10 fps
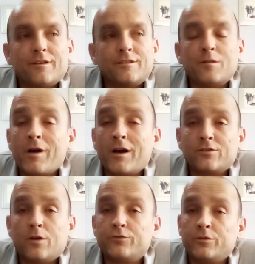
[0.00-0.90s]
The amount of
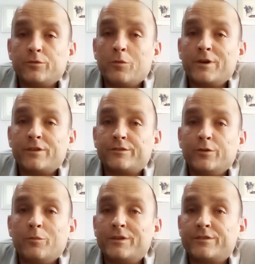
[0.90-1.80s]
times you'll miss
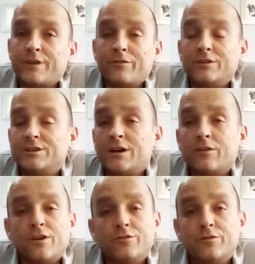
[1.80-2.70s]
having a shower
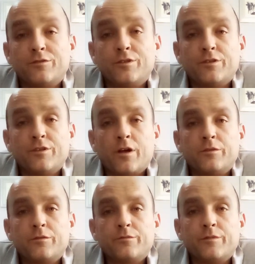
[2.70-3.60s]
because you know
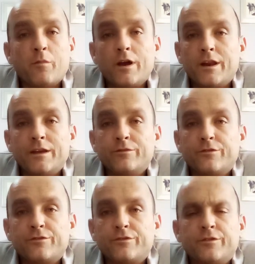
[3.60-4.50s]
you might leave,
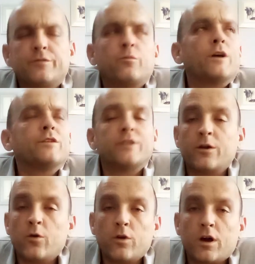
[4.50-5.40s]
wait till they
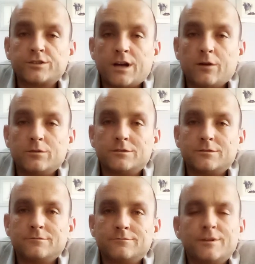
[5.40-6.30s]
call last showers.